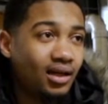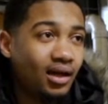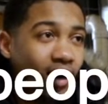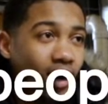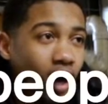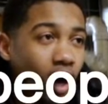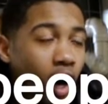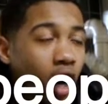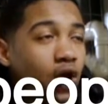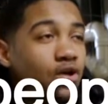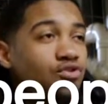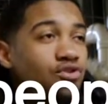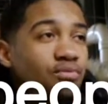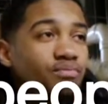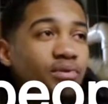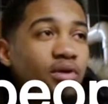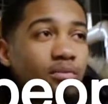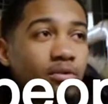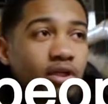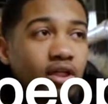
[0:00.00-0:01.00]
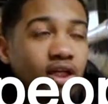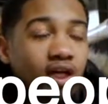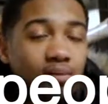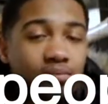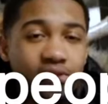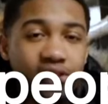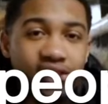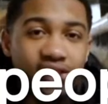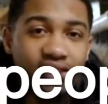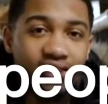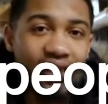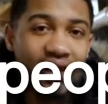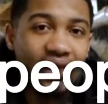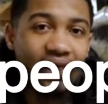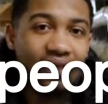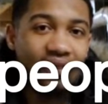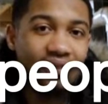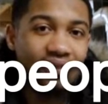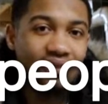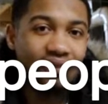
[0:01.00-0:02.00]
100 people to come to your
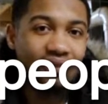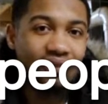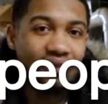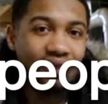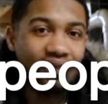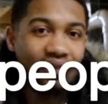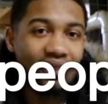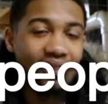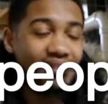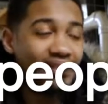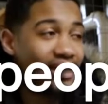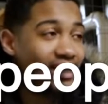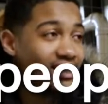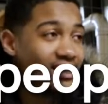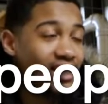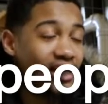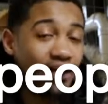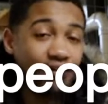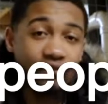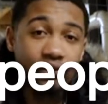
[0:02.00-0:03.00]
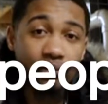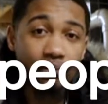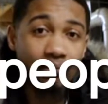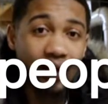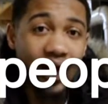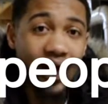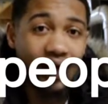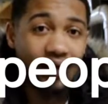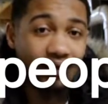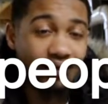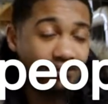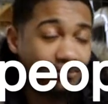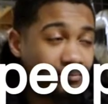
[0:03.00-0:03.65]
site, and let's say 10 of them buy.